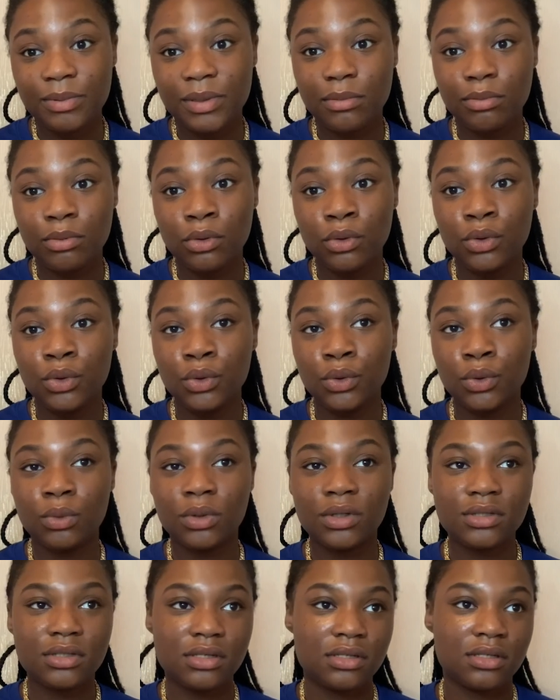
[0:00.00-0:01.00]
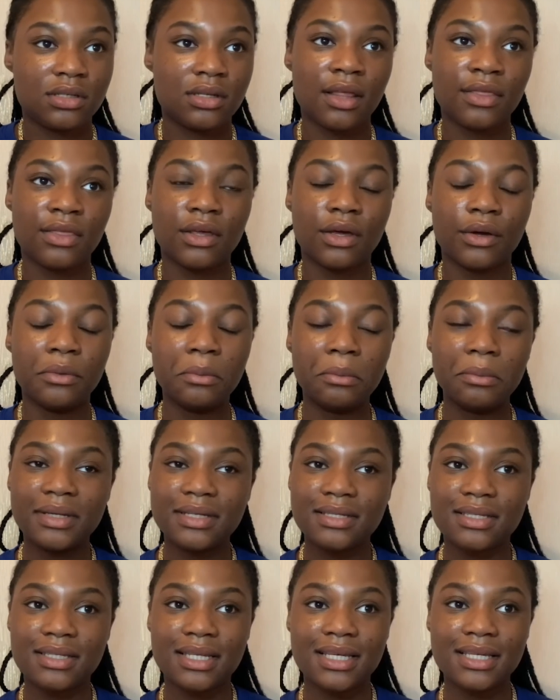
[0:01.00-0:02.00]
People who want to start their own
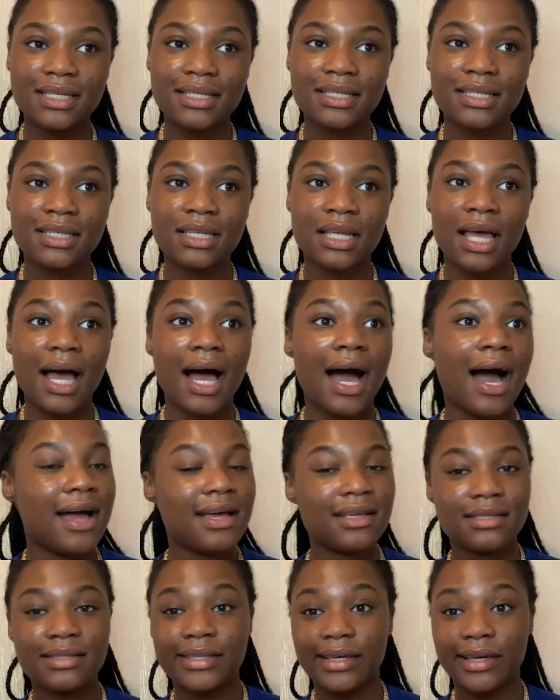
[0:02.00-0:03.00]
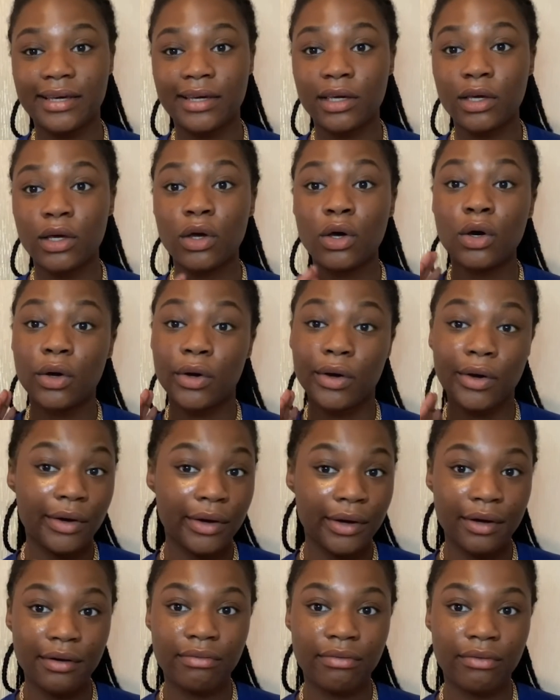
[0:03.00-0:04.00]
business, I say
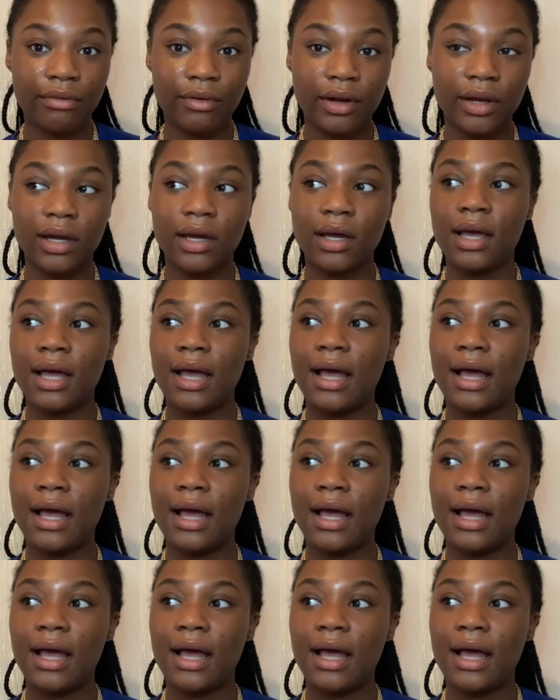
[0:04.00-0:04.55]
go for it.